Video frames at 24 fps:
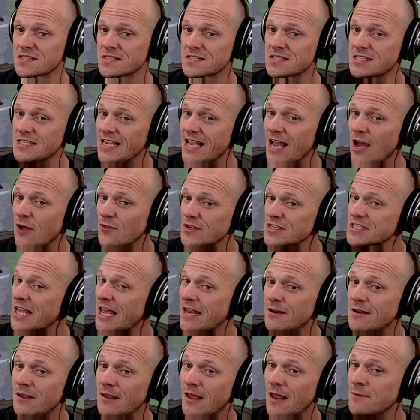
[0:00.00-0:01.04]
See how this
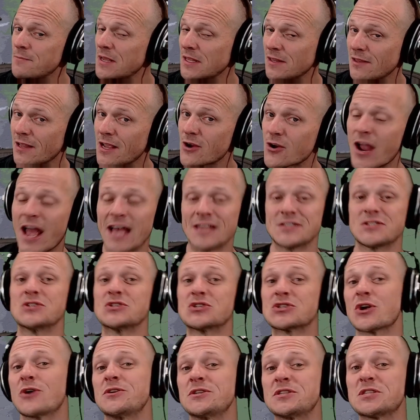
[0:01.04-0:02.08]
enemy layer hasn't
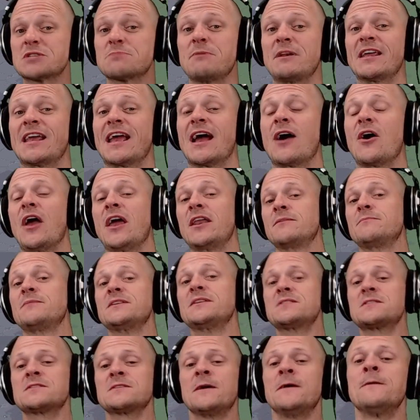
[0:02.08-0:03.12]
started spitting out
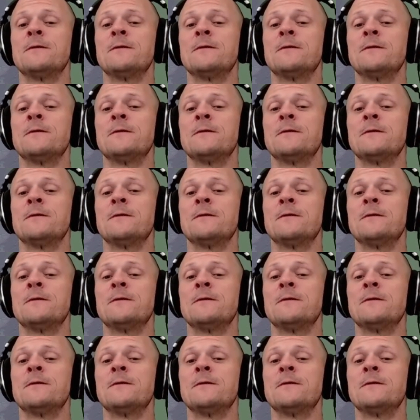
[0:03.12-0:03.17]
enemies?